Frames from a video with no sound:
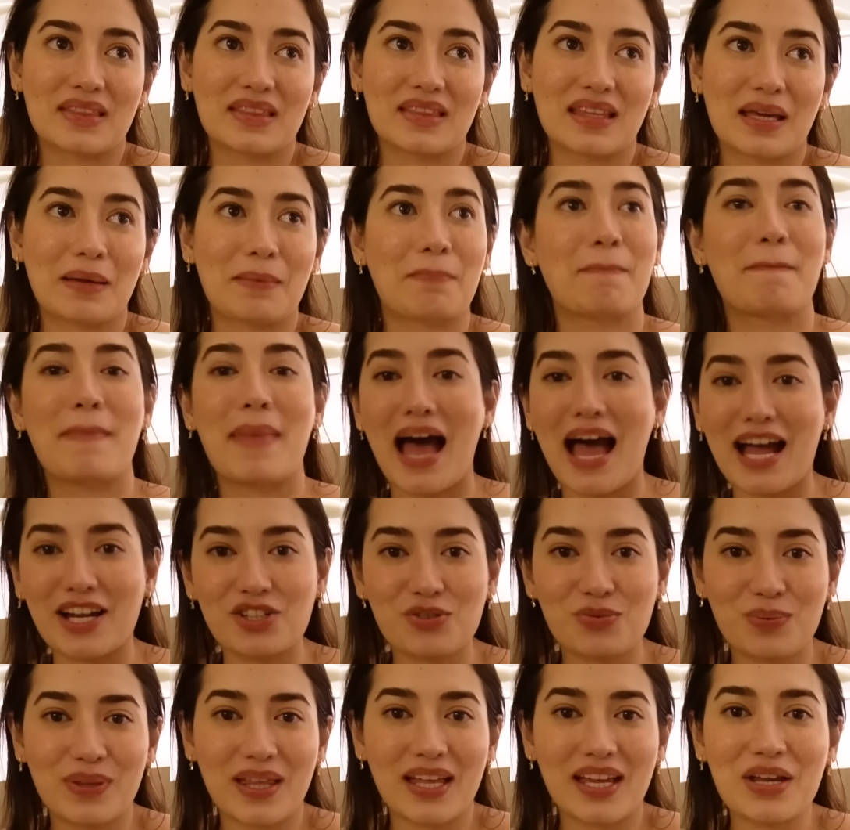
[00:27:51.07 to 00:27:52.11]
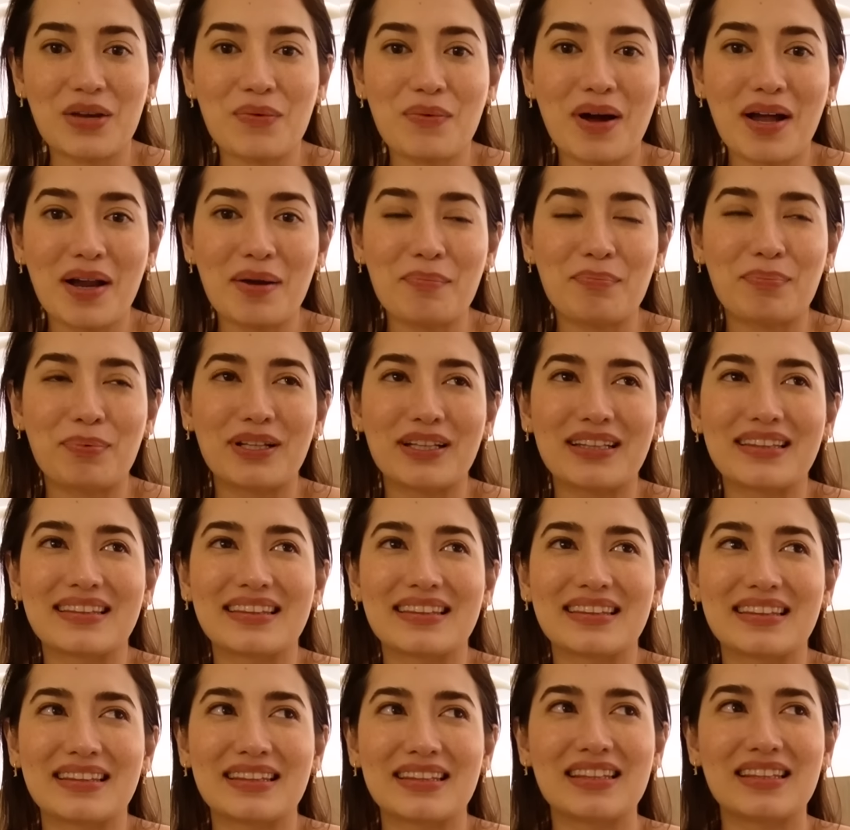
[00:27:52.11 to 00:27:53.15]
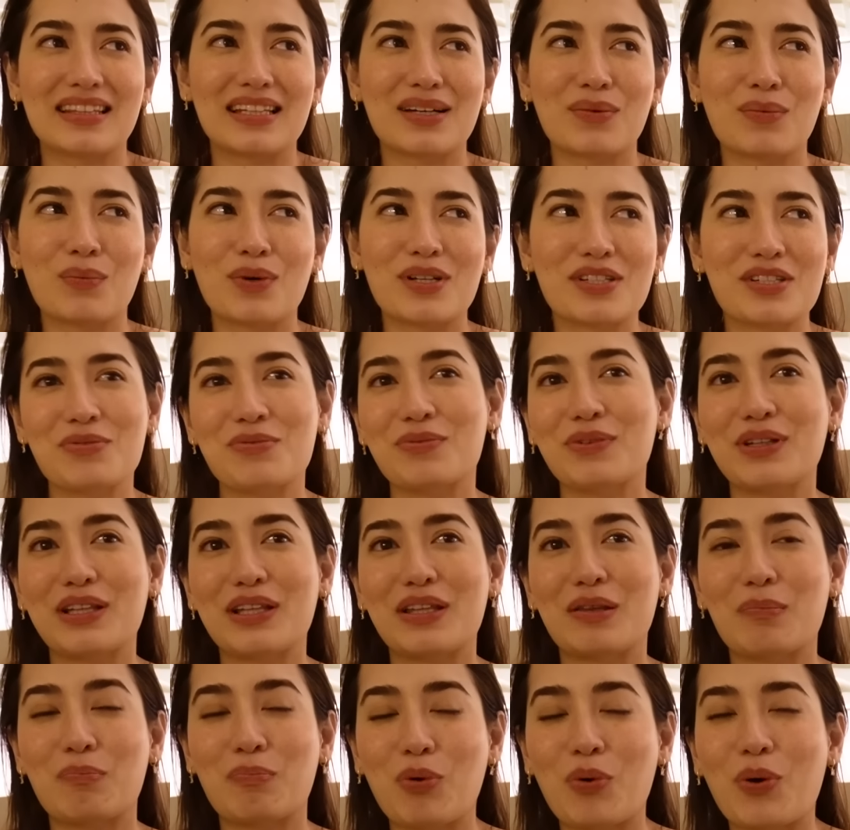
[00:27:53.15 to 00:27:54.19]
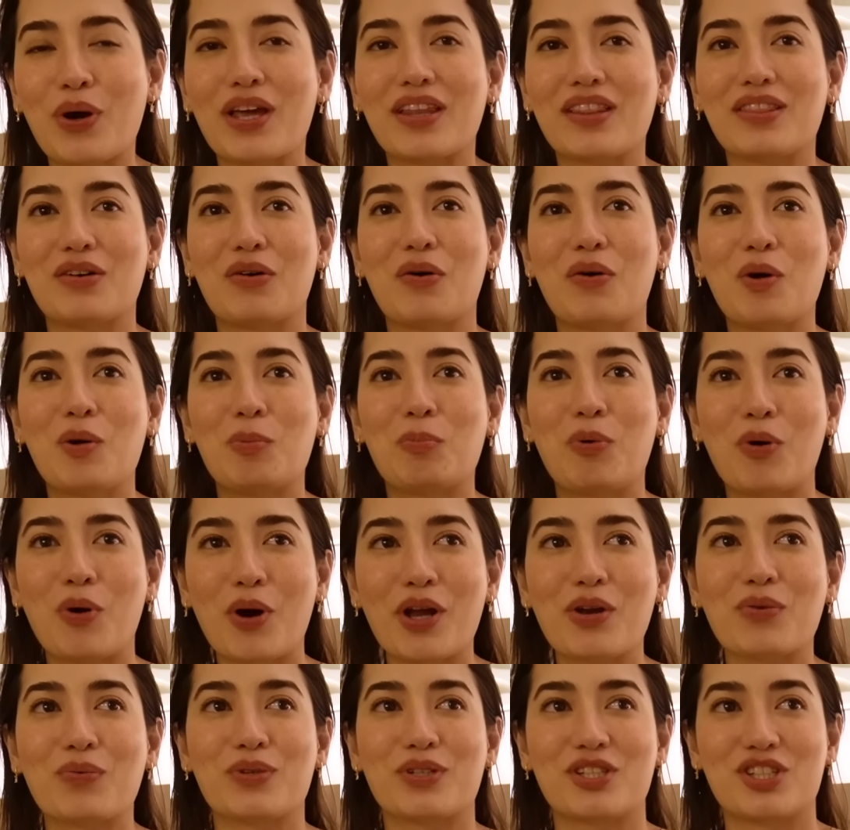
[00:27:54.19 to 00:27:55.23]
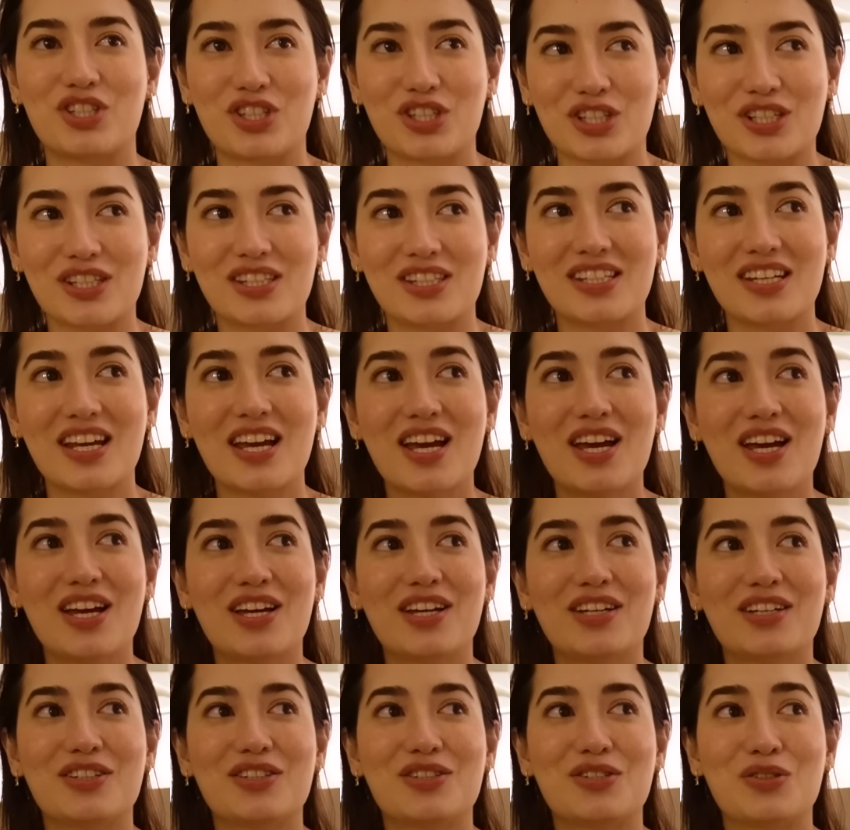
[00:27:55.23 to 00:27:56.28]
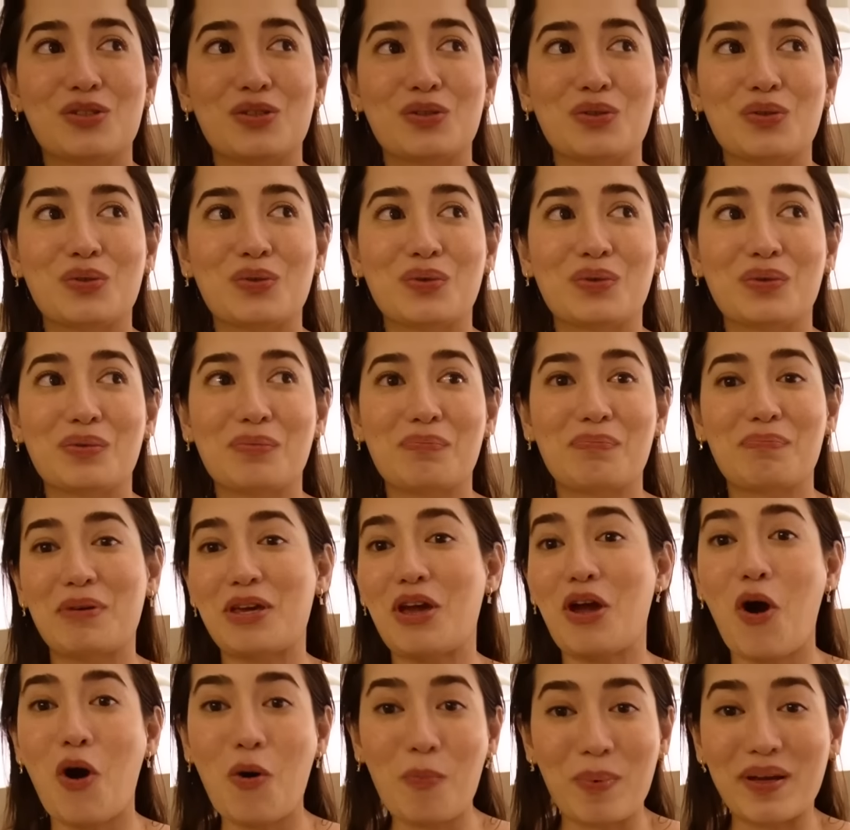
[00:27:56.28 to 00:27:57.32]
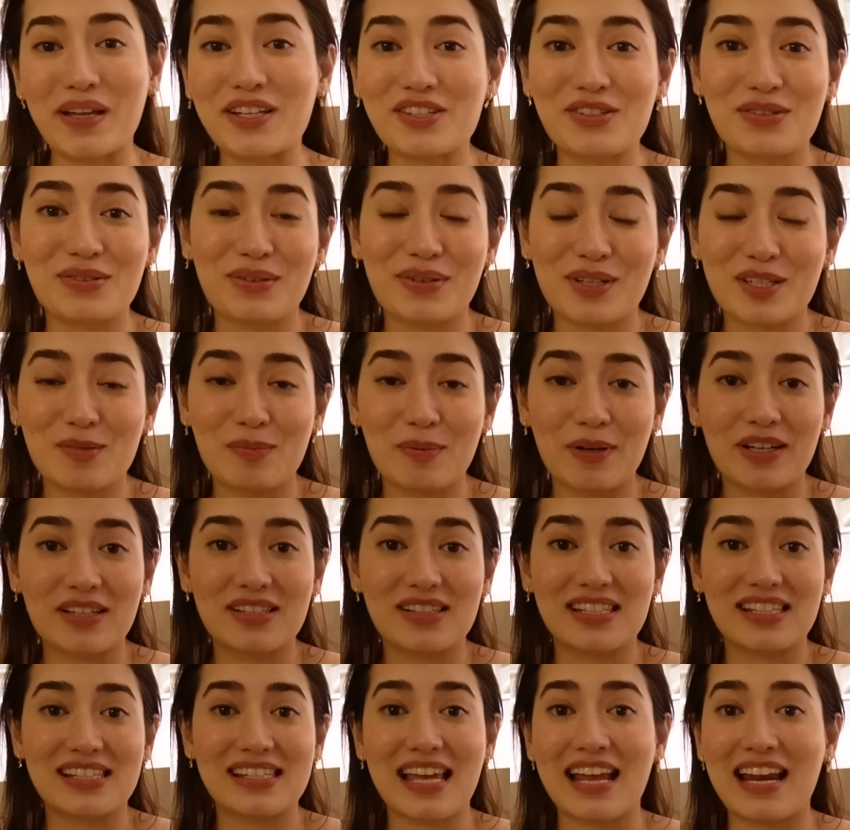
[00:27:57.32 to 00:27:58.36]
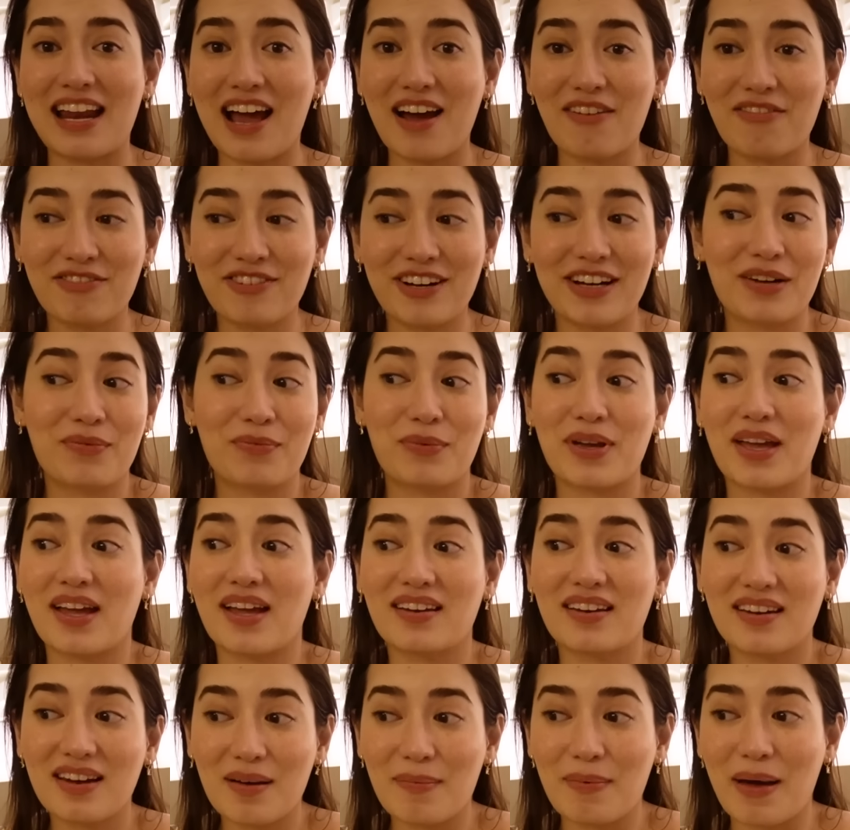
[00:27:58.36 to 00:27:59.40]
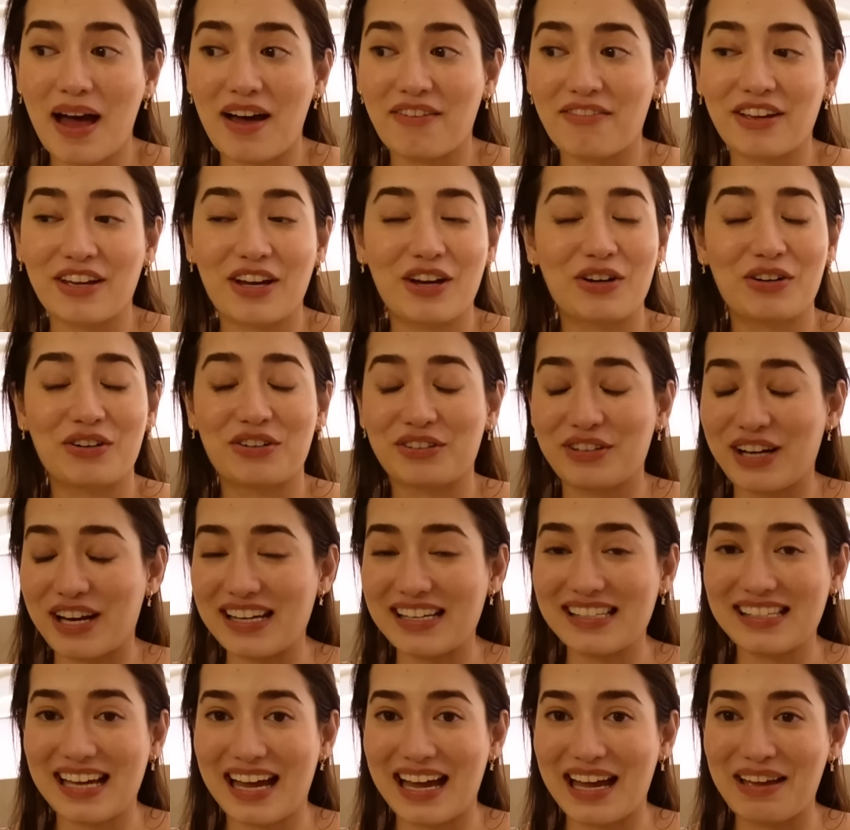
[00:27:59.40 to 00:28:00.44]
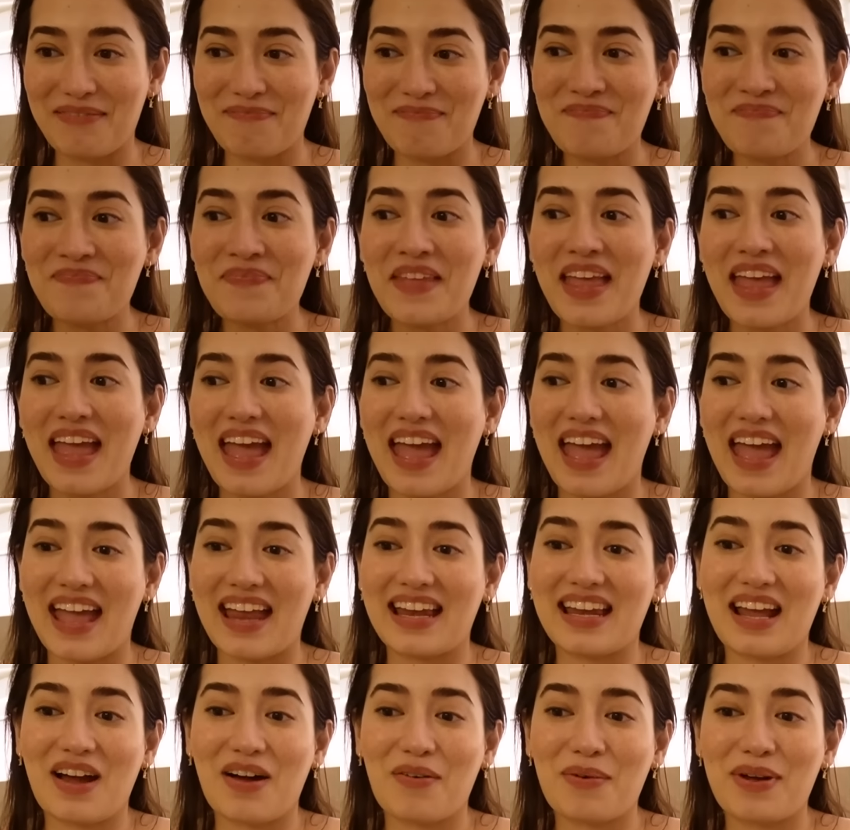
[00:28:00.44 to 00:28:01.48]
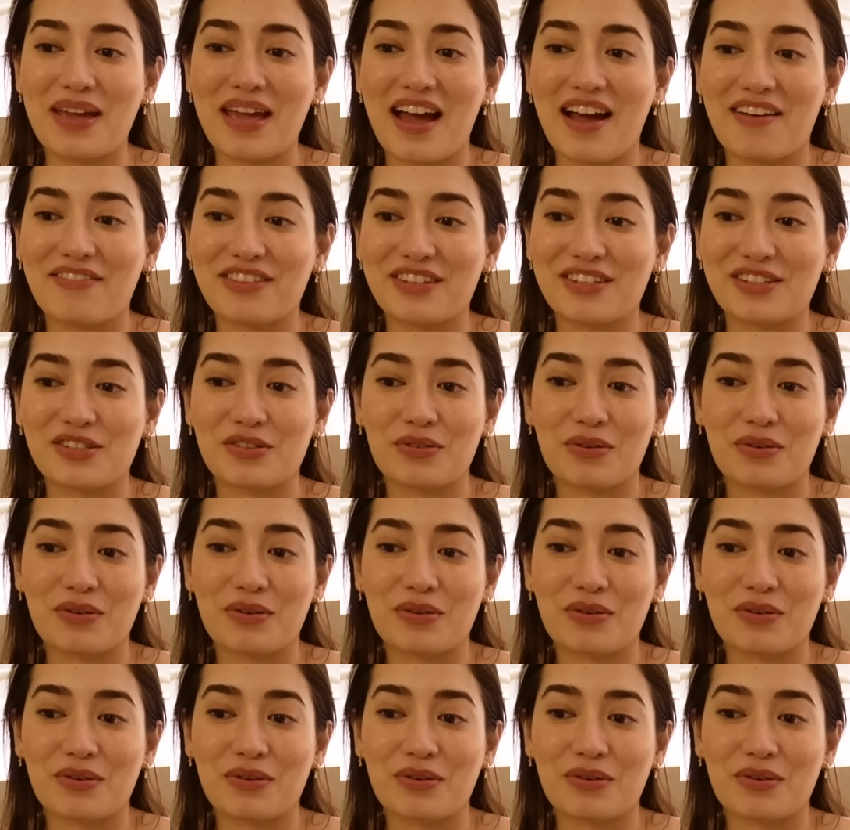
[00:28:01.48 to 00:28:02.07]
like, match with anyone, but that wasn't really the point. The whole point was just to be open to new experiences and have fun. We ended up having a great time, and now we have this